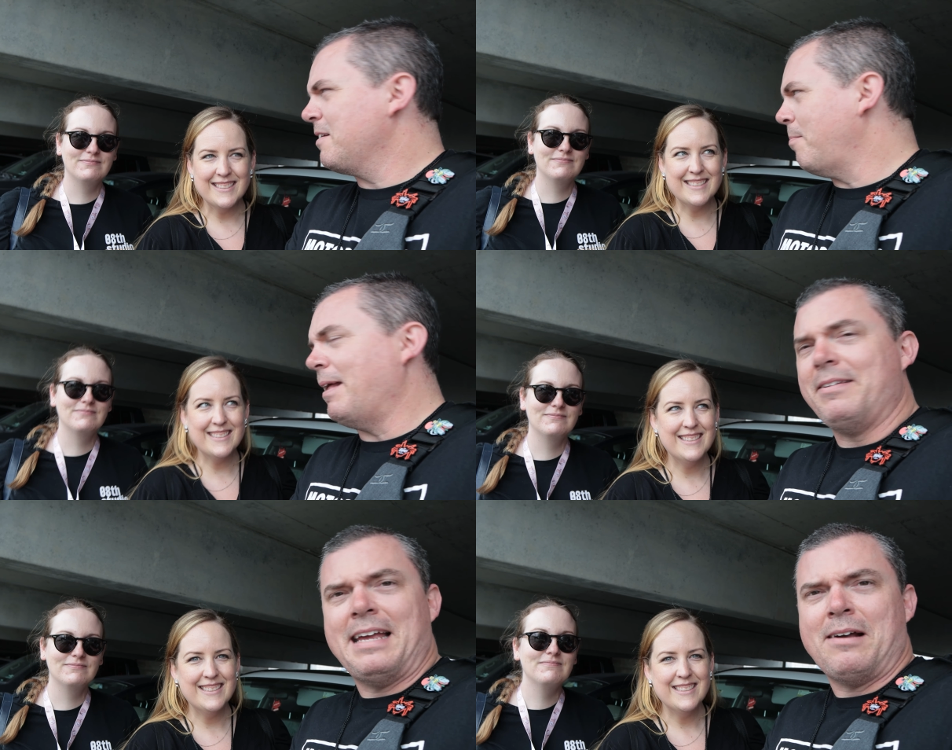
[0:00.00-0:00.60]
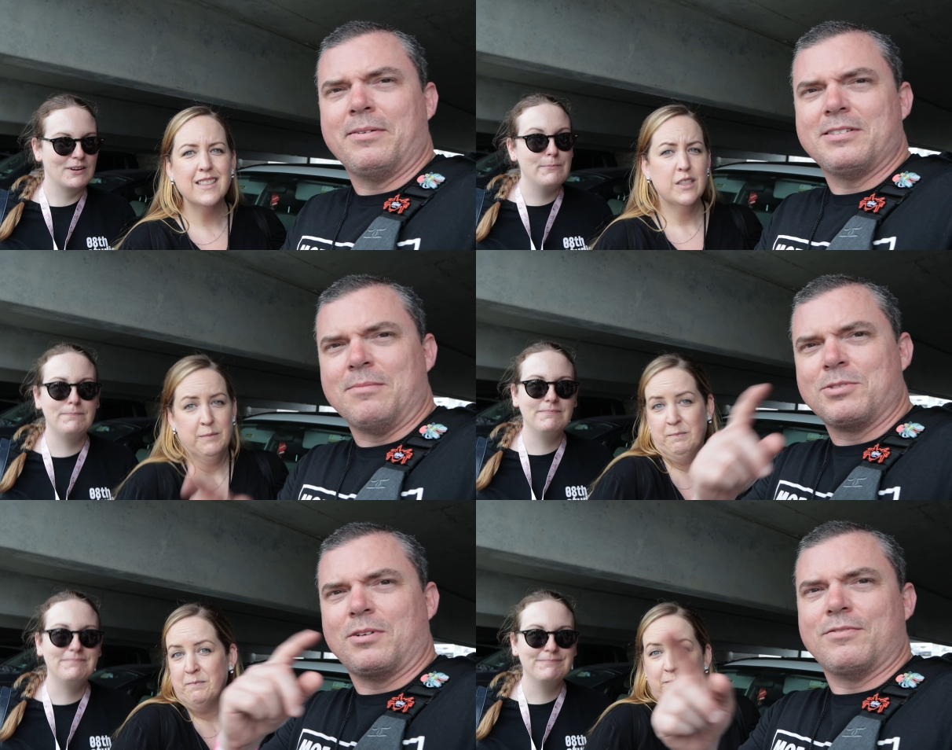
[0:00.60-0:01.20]
Speaker 1: there a bell now or
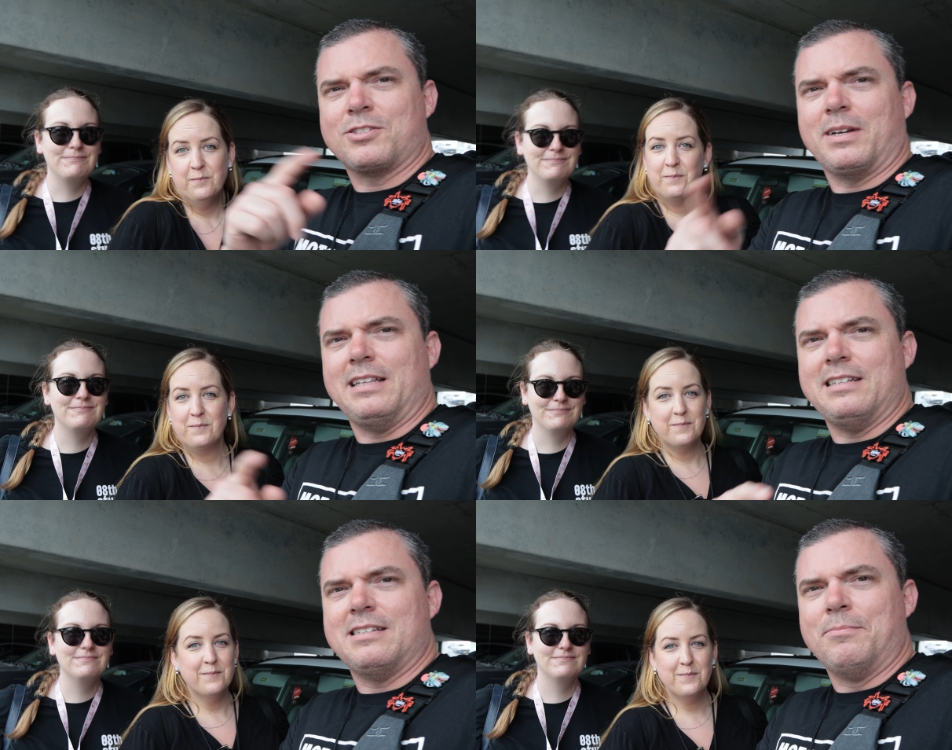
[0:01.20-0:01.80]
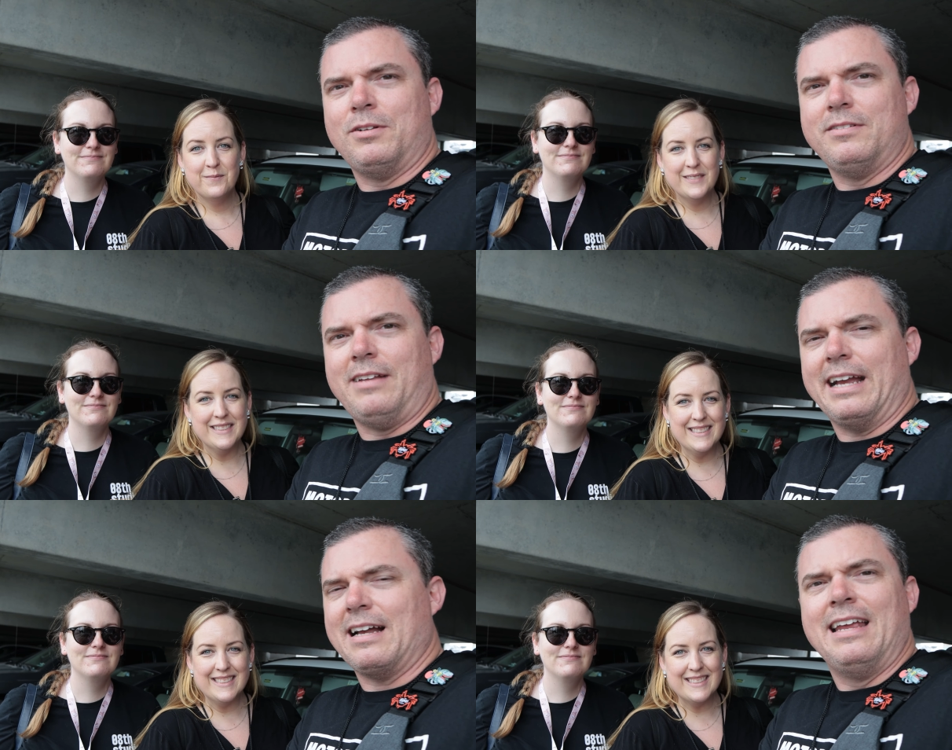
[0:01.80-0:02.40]
some sort of squiggly symbol
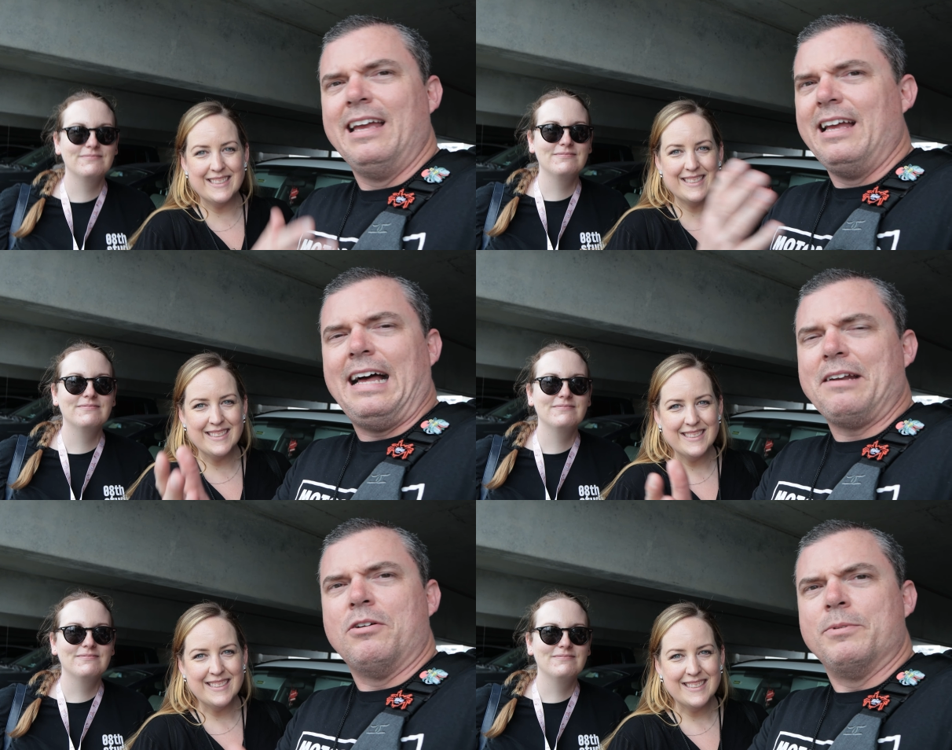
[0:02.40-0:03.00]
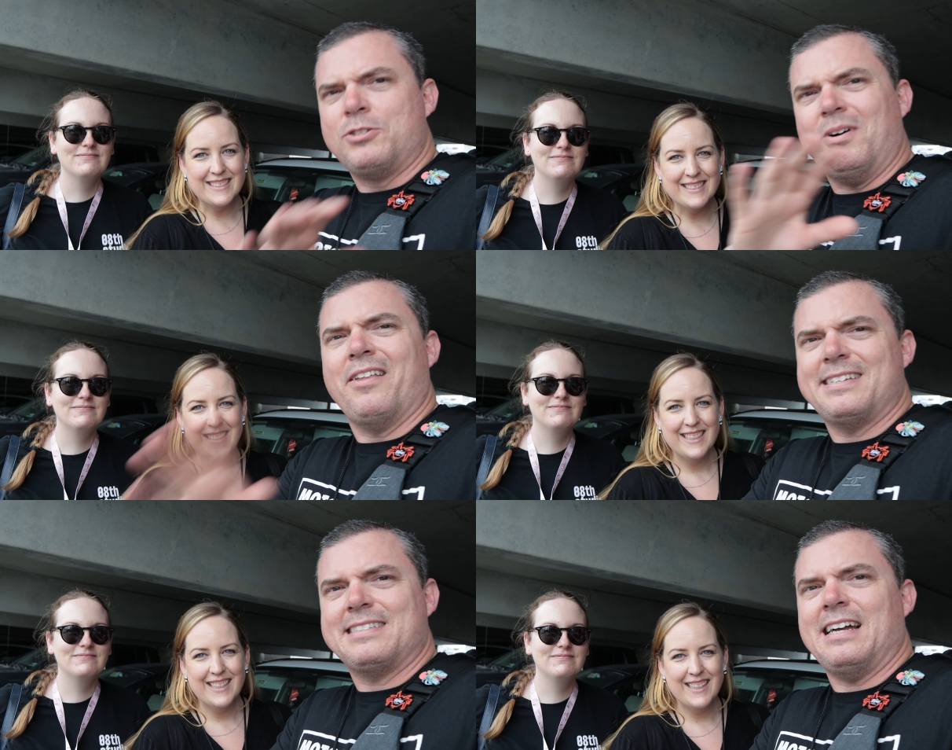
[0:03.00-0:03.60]
icon? I don't know, but do
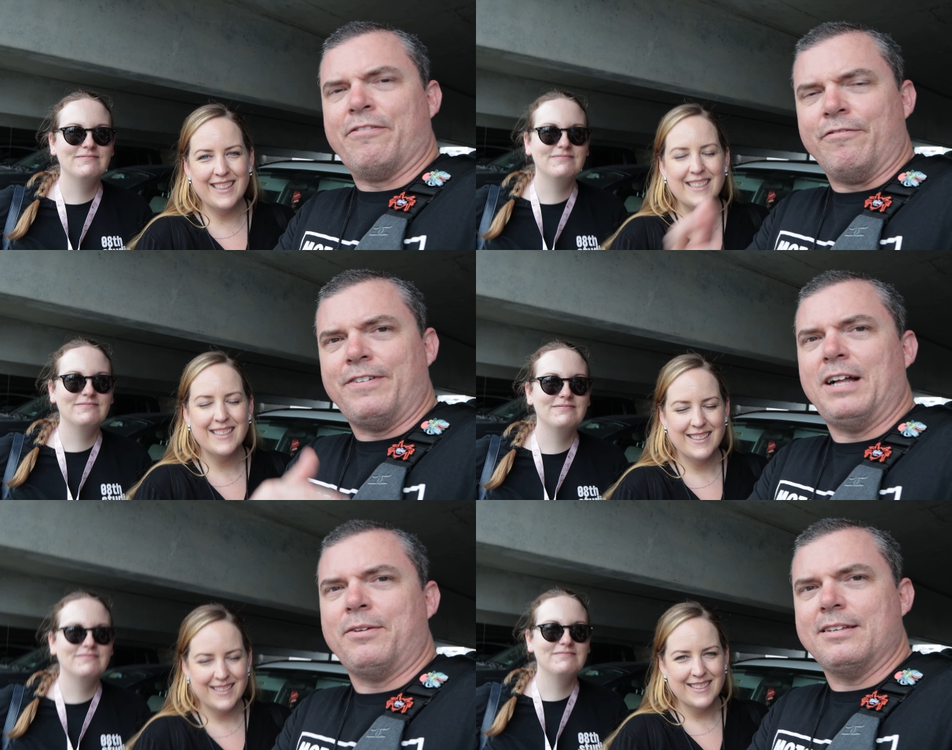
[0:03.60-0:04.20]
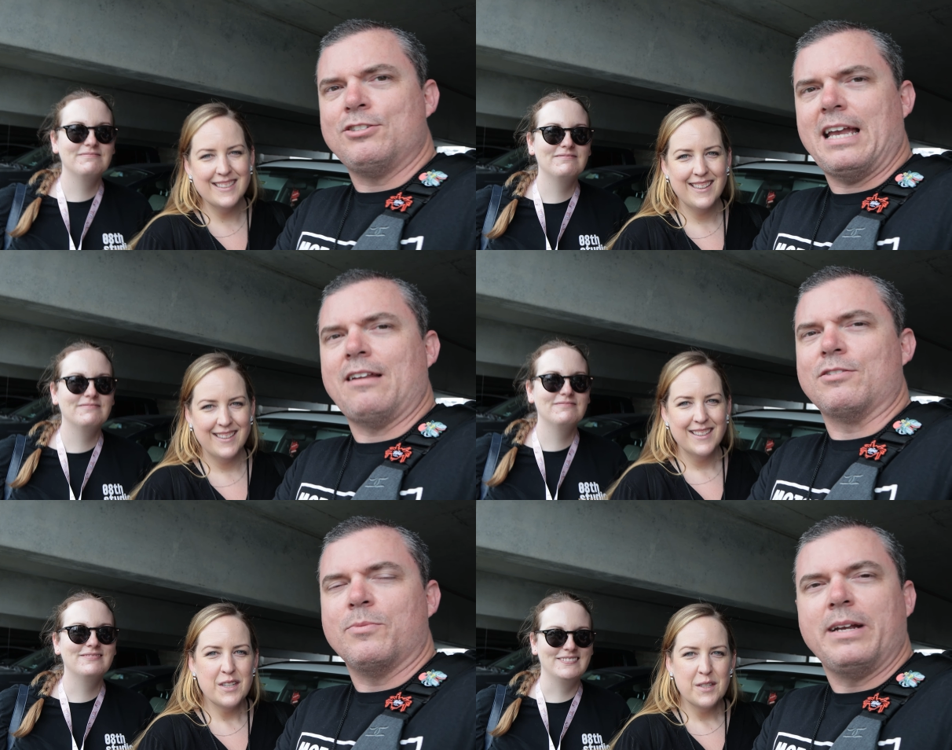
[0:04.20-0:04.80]
all the stuff and follow the
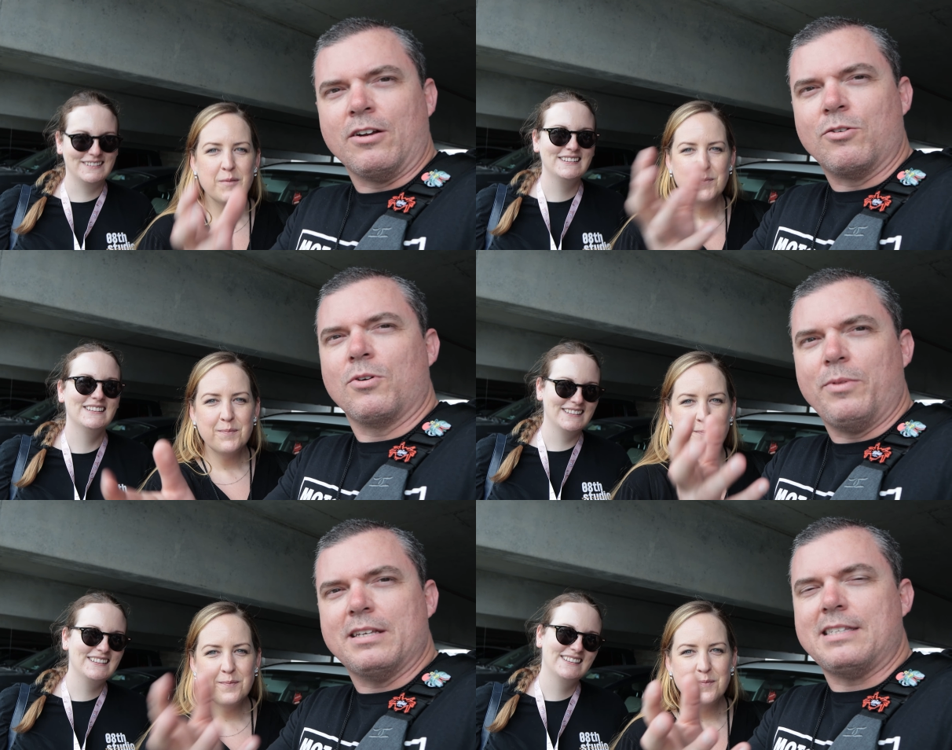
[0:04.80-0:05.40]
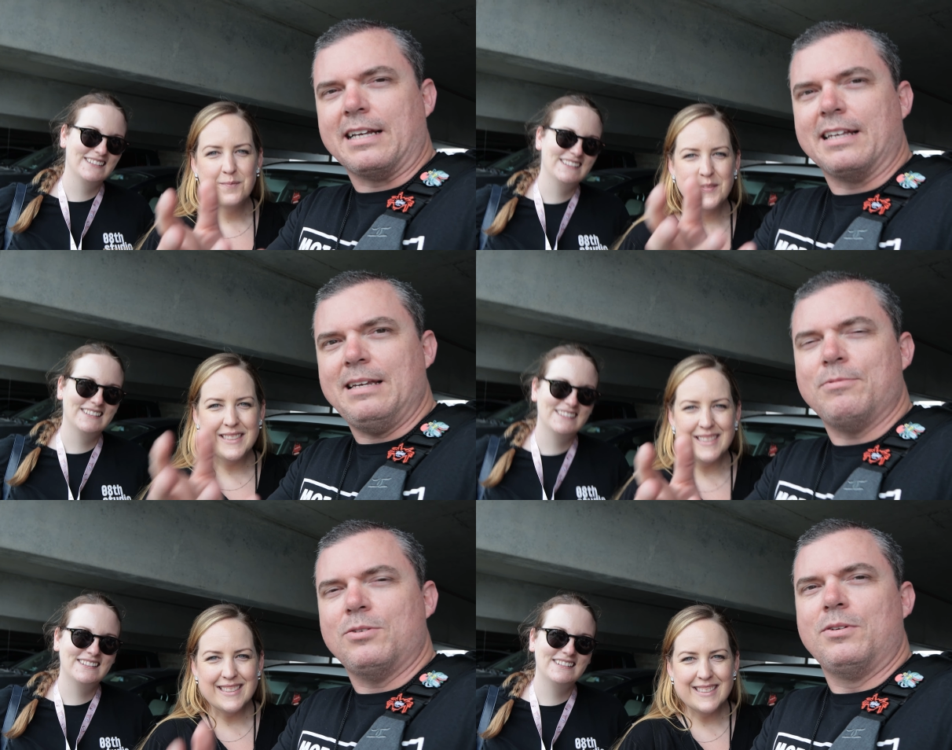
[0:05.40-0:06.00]
channel so we can grow this thing and
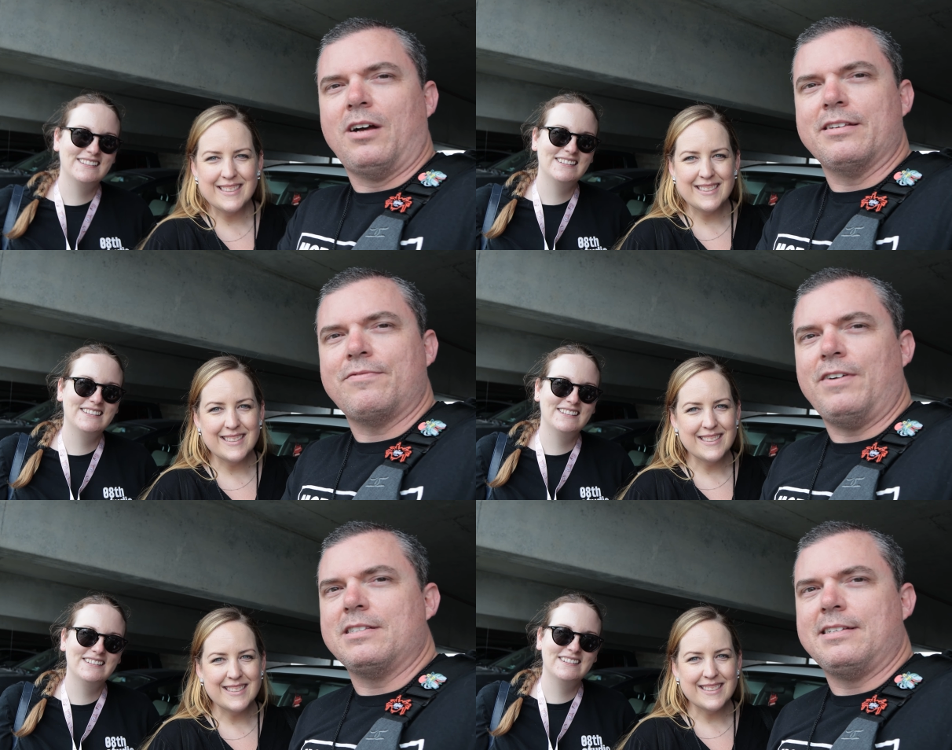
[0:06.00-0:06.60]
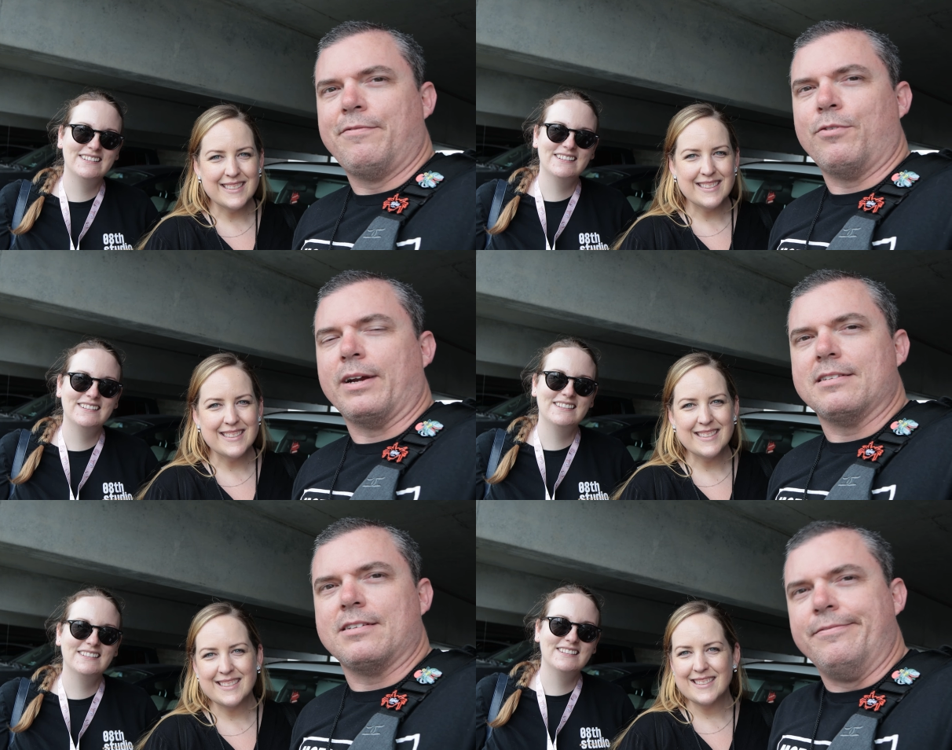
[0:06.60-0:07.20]
keep doing all this fun stuff
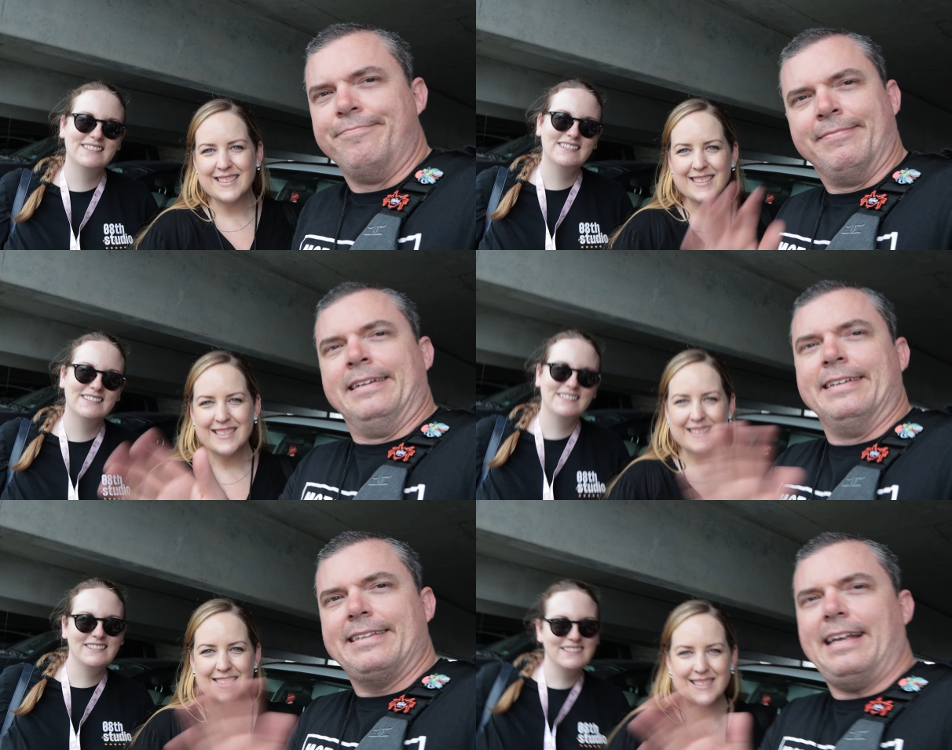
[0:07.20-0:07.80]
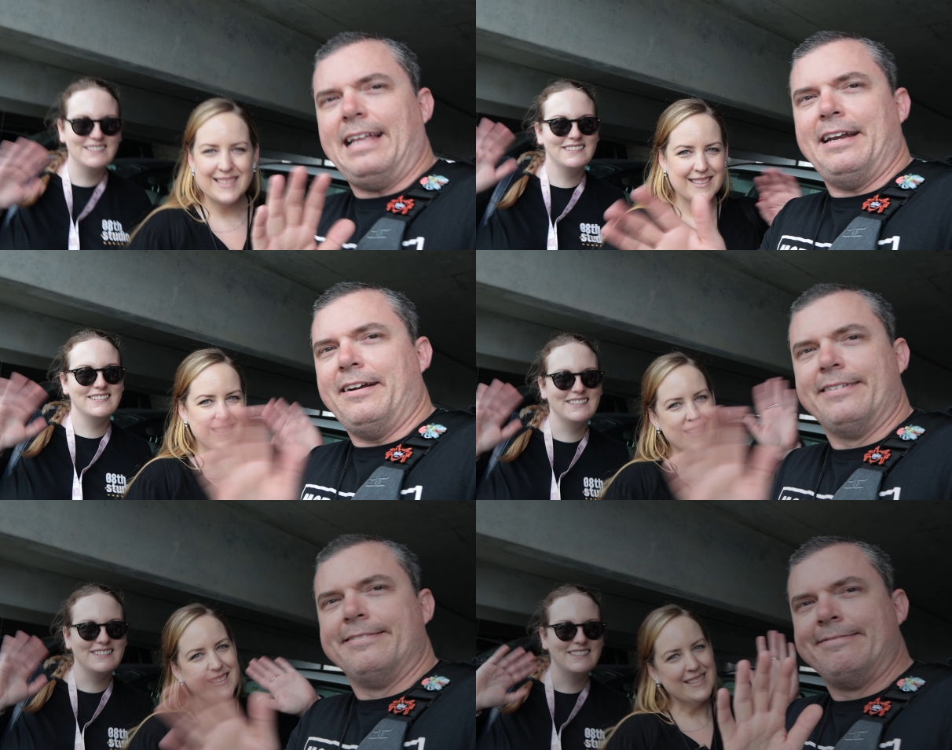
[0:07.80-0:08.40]
for you. So, see you later.